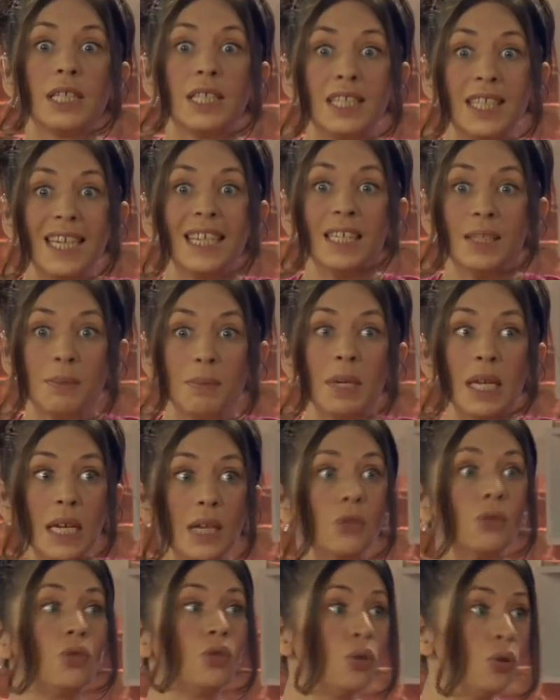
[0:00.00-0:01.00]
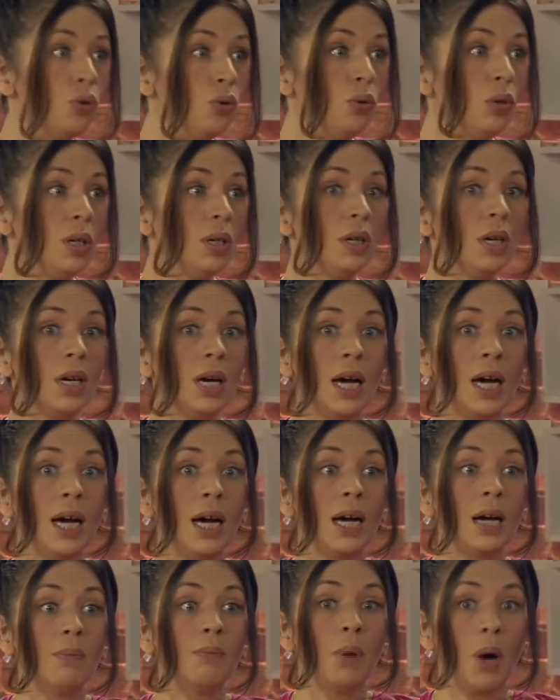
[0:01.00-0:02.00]
sent me to
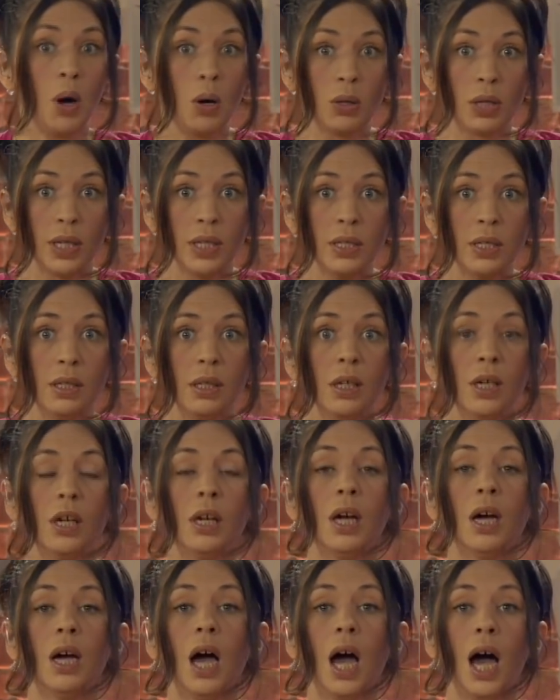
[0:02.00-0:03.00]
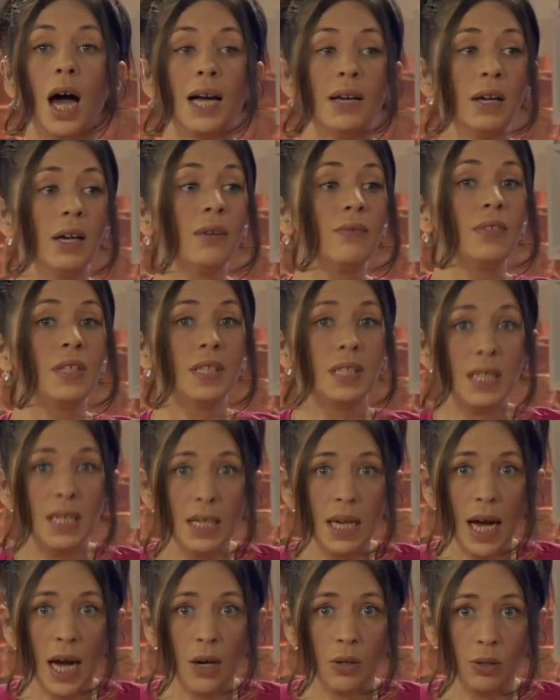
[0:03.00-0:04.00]
Poland. I have
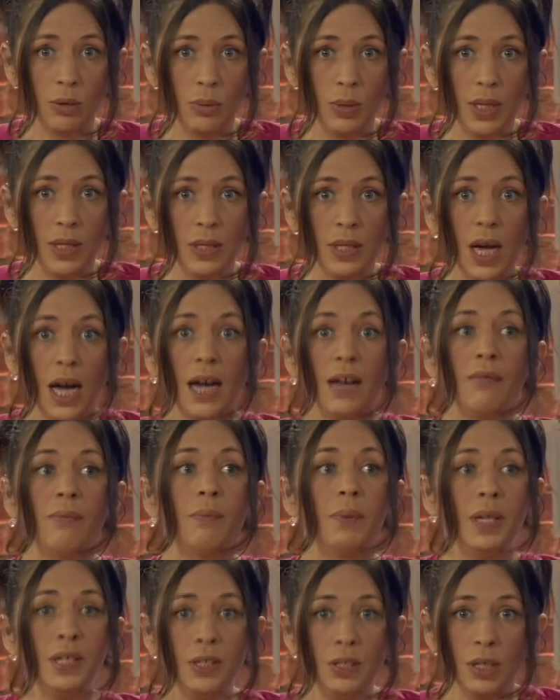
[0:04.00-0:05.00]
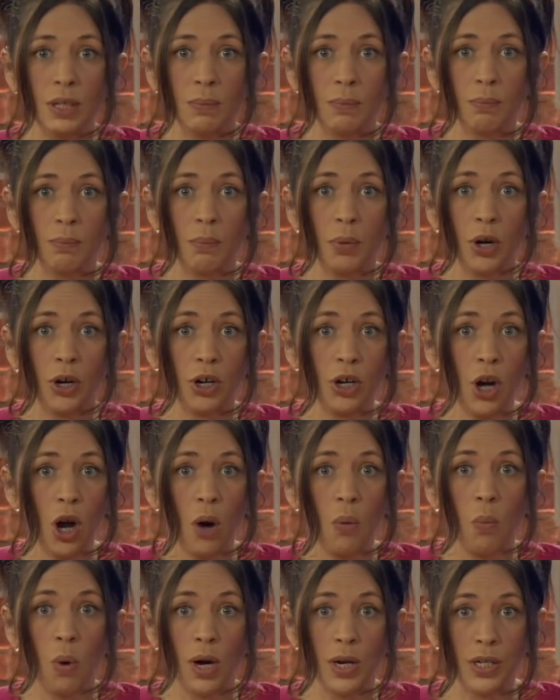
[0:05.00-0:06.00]
seen Auschwitz. I have been to
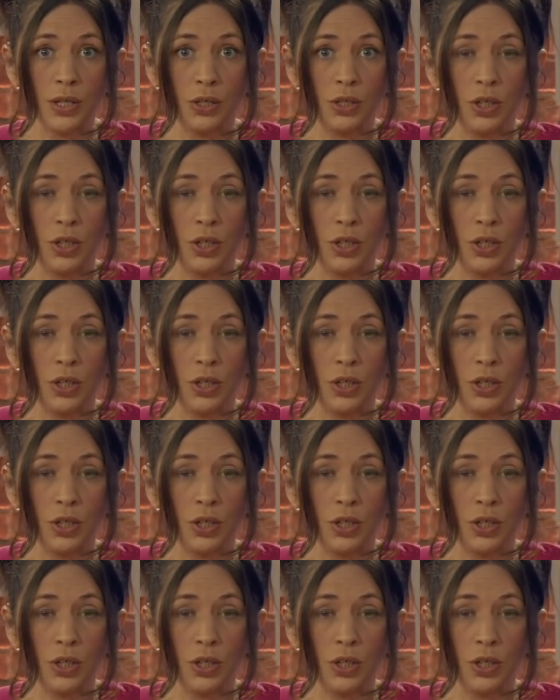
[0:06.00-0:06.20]
Birkenau 1 and